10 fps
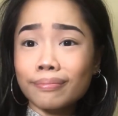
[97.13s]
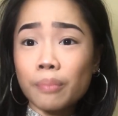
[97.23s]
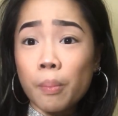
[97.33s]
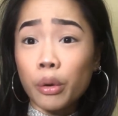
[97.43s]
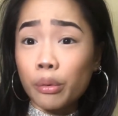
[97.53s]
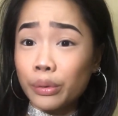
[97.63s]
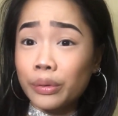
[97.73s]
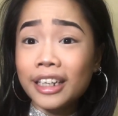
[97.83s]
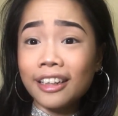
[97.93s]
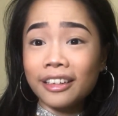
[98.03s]

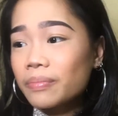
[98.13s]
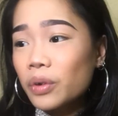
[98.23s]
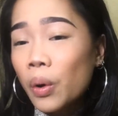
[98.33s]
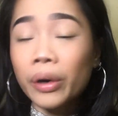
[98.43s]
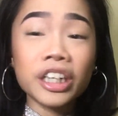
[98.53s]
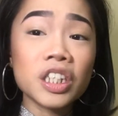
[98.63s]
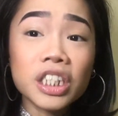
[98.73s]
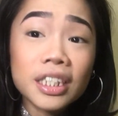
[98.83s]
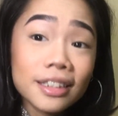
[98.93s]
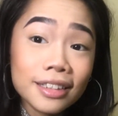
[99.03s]
maroony,
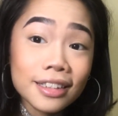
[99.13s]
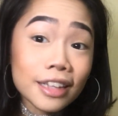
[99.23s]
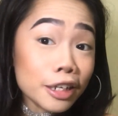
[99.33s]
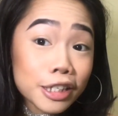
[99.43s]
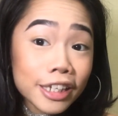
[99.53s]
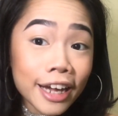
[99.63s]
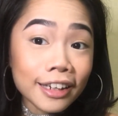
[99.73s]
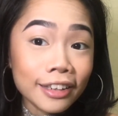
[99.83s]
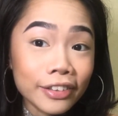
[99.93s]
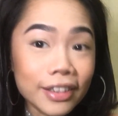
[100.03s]
orangey,
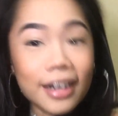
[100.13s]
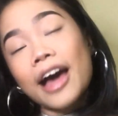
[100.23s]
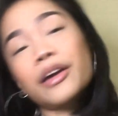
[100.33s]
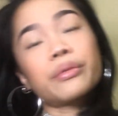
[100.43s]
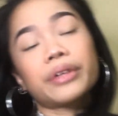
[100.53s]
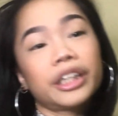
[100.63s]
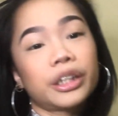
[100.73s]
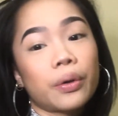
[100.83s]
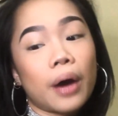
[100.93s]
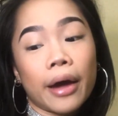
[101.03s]
sunset look. I don't really
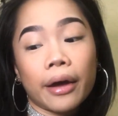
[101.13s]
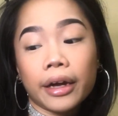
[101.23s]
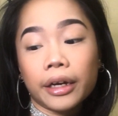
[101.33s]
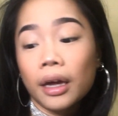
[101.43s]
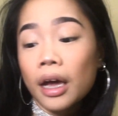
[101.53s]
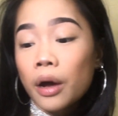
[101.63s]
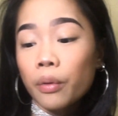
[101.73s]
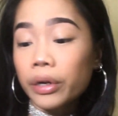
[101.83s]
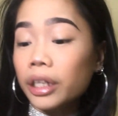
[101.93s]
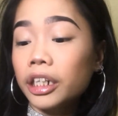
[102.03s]
know. I
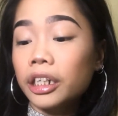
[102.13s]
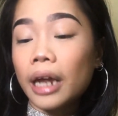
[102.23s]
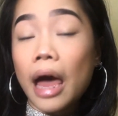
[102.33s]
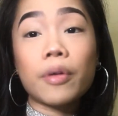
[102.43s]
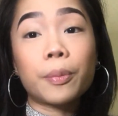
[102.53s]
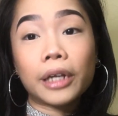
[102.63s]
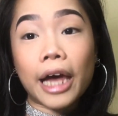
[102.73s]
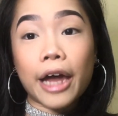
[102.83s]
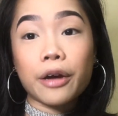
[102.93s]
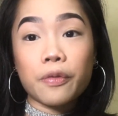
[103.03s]
really didn't have a
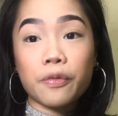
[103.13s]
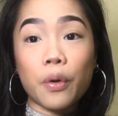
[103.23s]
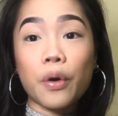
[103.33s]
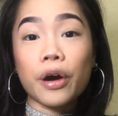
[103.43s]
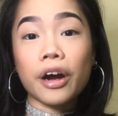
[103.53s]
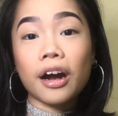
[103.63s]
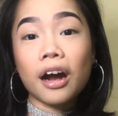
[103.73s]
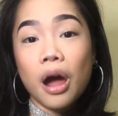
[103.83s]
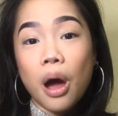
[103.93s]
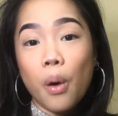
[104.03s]
plan for
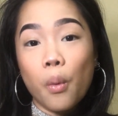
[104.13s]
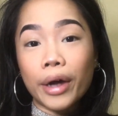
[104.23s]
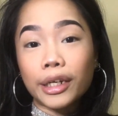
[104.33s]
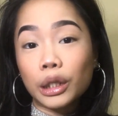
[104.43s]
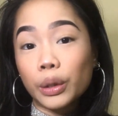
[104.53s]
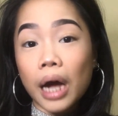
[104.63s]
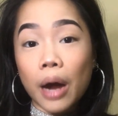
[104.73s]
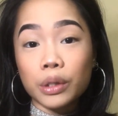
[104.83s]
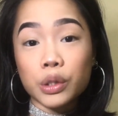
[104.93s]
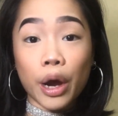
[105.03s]
what look I
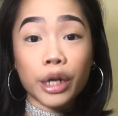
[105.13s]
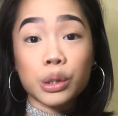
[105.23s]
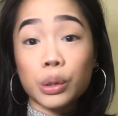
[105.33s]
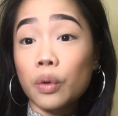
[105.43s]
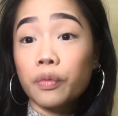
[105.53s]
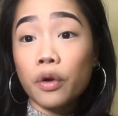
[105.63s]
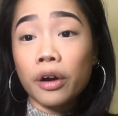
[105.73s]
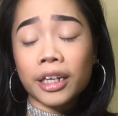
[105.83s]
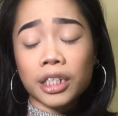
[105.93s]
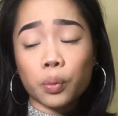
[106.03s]
was trying to go for.
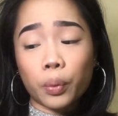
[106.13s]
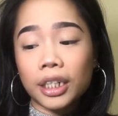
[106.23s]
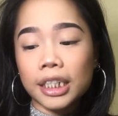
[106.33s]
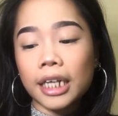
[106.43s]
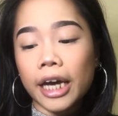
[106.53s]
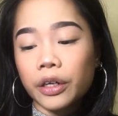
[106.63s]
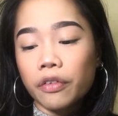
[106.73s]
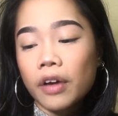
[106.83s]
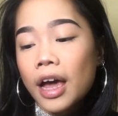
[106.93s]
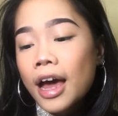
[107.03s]
I just winged it kind
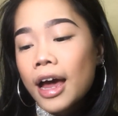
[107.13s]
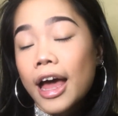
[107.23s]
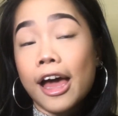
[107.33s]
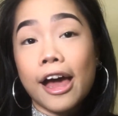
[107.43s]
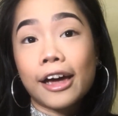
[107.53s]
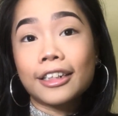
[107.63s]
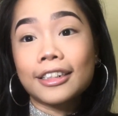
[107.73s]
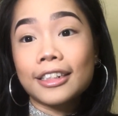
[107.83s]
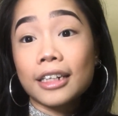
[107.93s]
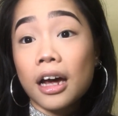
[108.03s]
of, and